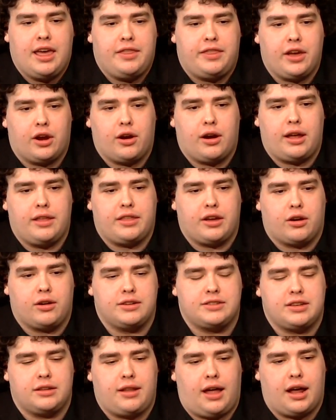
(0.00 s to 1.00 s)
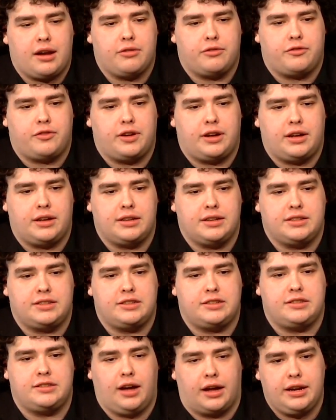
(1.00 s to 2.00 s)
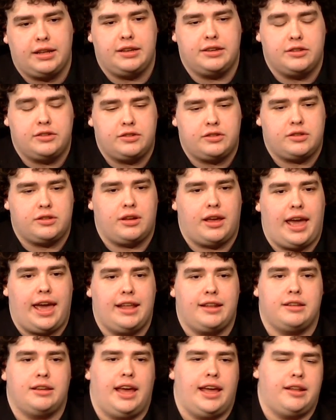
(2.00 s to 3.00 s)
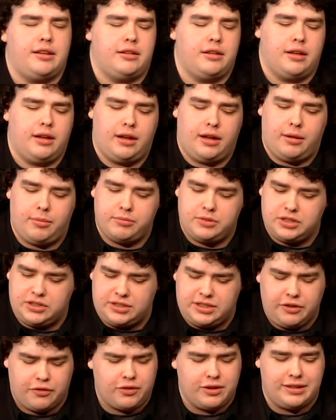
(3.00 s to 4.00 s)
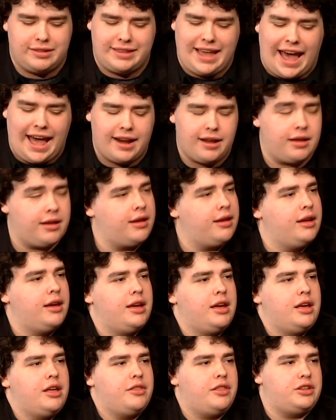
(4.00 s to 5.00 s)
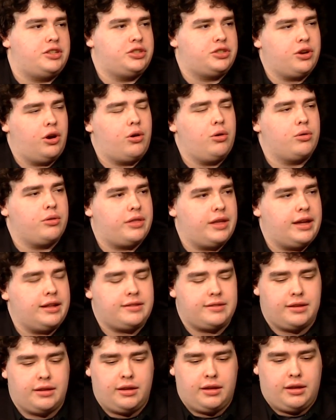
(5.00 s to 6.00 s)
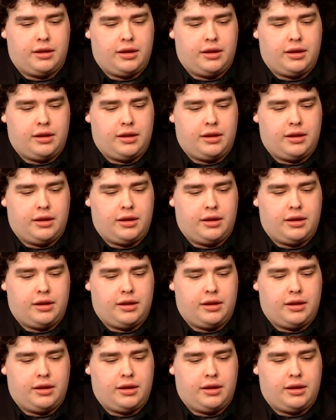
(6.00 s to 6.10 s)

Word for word: there is a lot of studies and just different data that show that